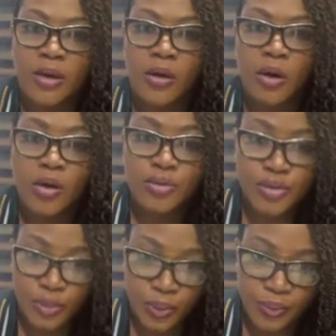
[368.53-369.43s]

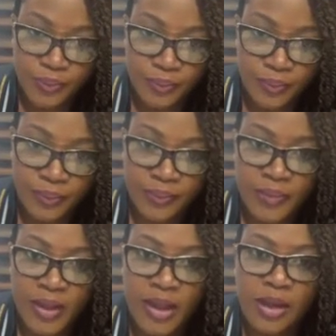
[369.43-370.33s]
Also,
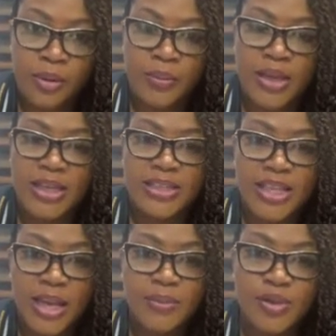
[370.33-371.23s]
in
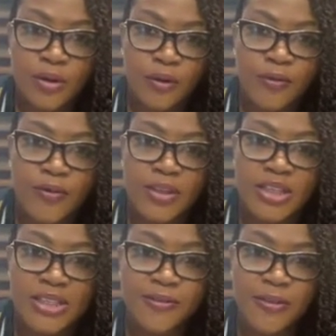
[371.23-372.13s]
terms of the
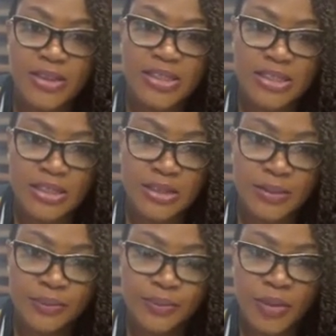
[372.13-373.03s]
differences,
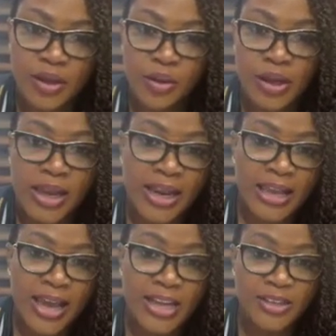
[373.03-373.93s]
okay,
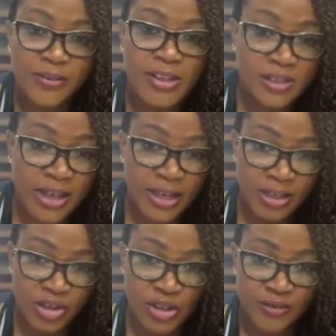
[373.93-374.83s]
I
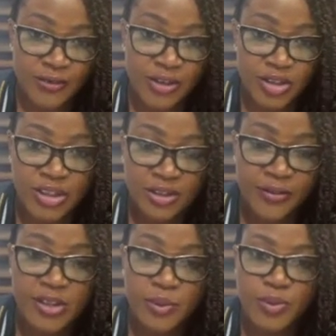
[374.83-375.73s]
just differentiate the
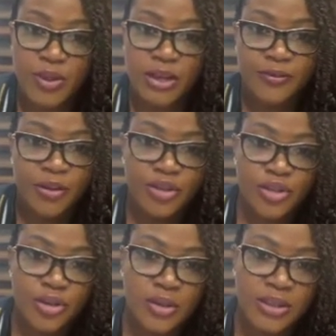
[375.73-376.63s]
difference between a
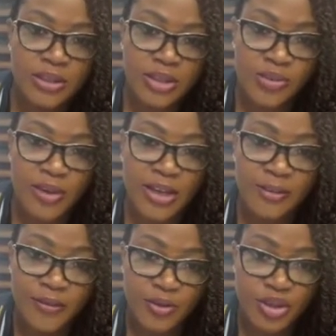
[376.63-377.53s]
foundation degree and a
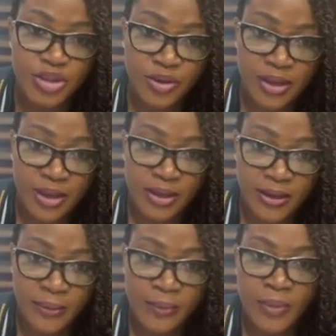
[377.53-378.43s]
foundation year,
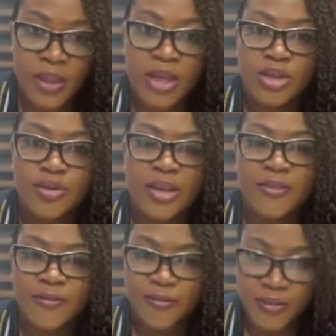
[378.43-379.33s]
yeah? So
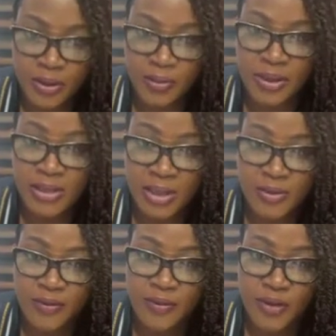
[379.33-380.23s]
in terms
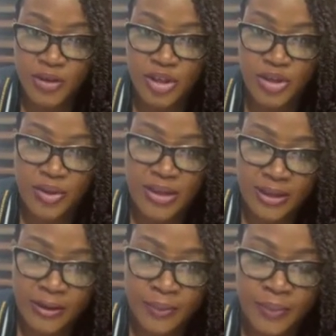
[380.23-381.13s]
of the foundation year,